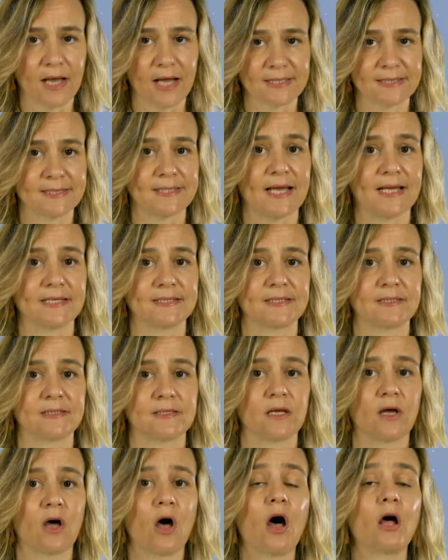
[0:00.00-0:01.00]
assessed
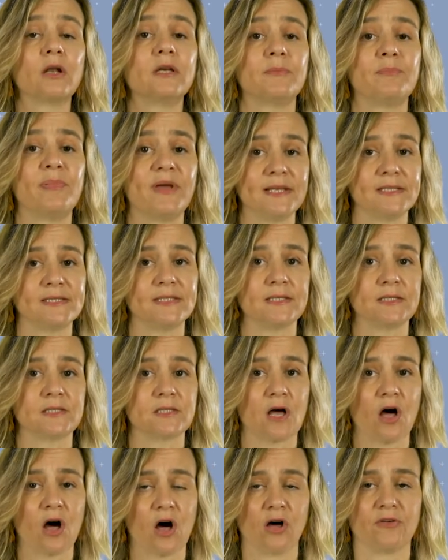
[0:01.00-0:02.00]
on the
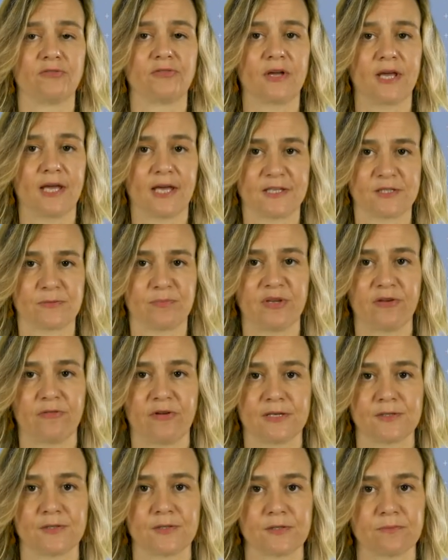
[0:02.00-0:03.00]
basis of
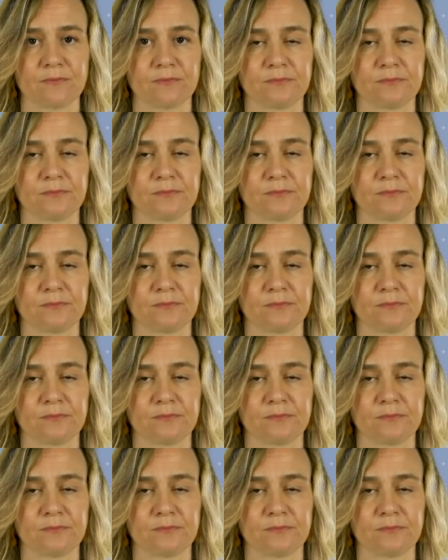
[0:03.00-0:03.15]
experience.